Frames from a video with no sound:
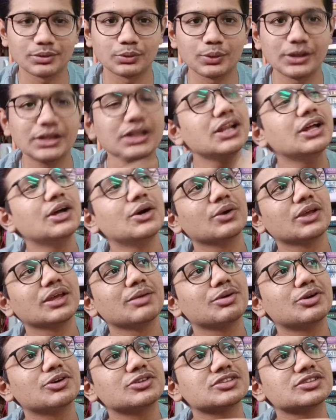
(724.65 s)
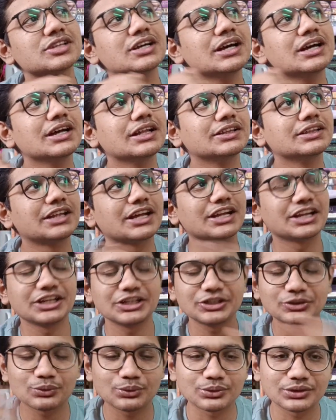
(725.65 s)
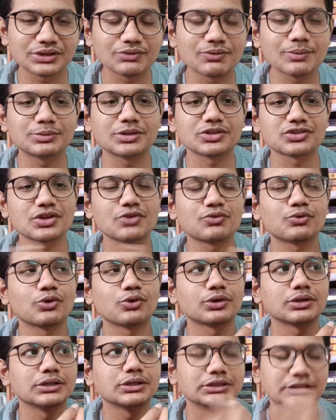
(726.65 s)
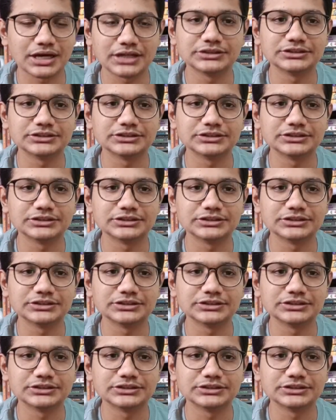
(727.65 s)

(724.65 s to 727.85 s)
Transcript: Okay, because they are ready to give up Tessa for the other.